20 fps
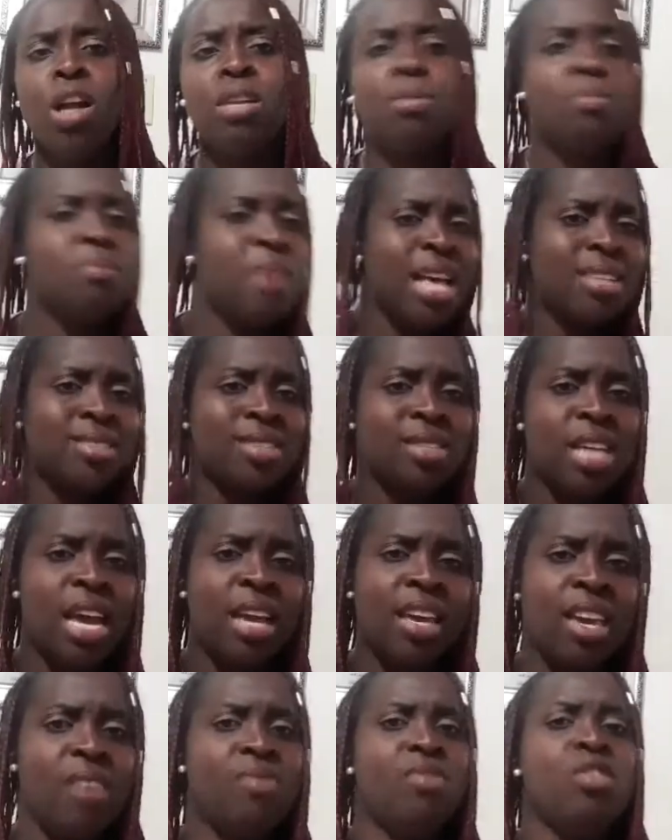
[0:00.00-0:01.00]
the message
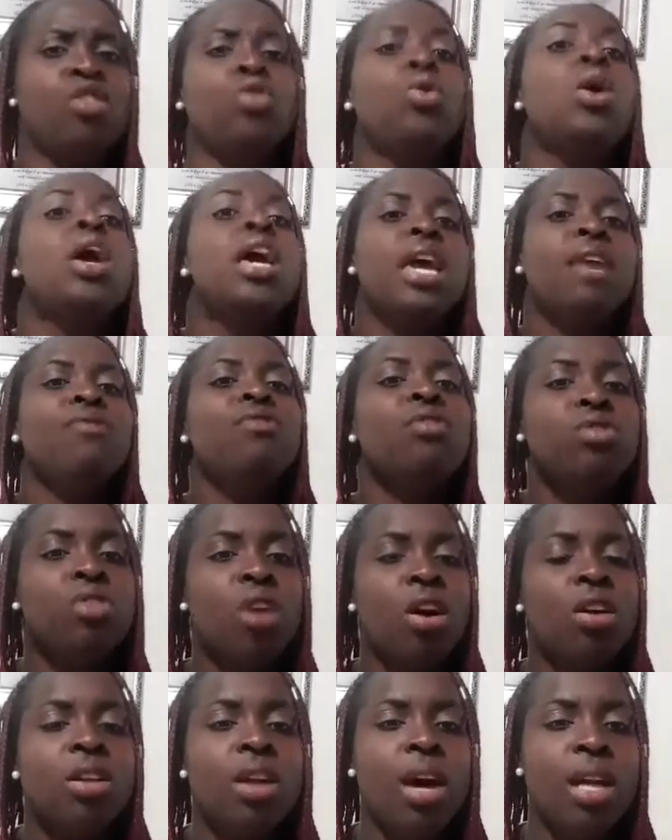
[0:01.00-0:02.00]
I've given you, and you
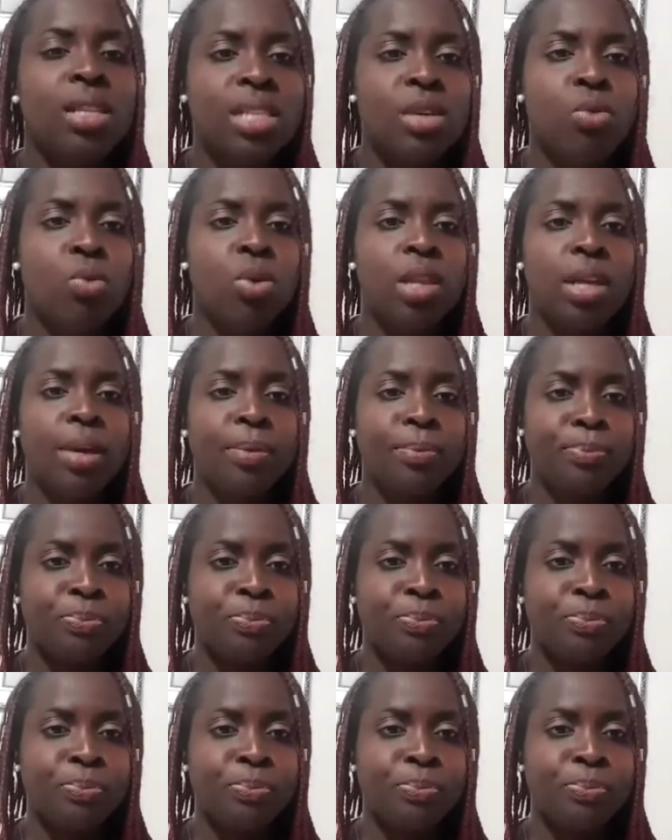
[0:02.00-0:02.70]
done nothing with it.